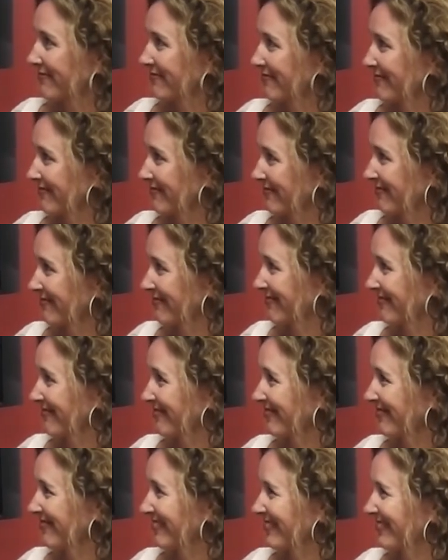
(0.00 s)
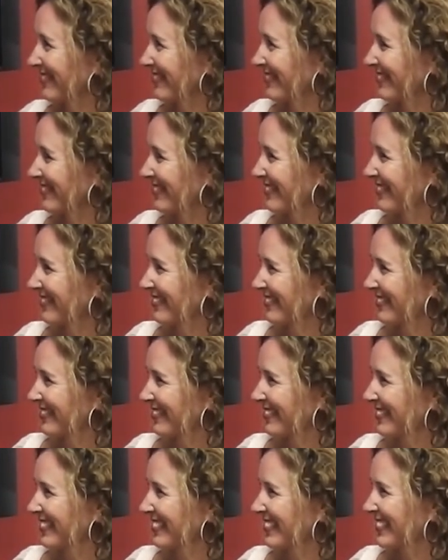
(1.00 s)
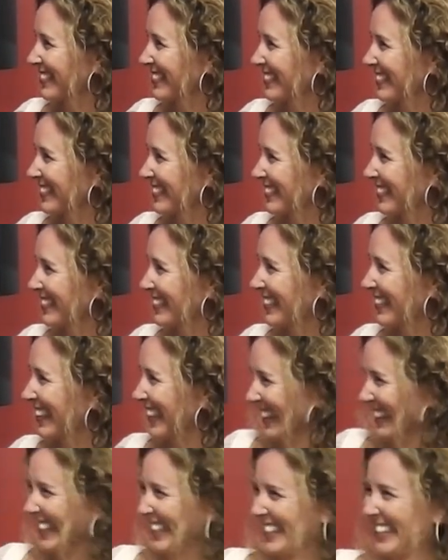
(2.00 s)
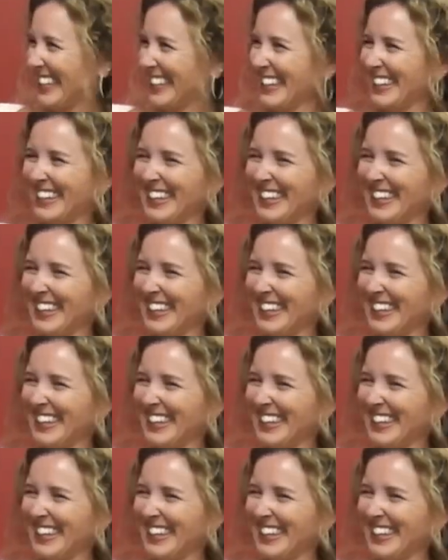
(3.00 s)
(not speaking)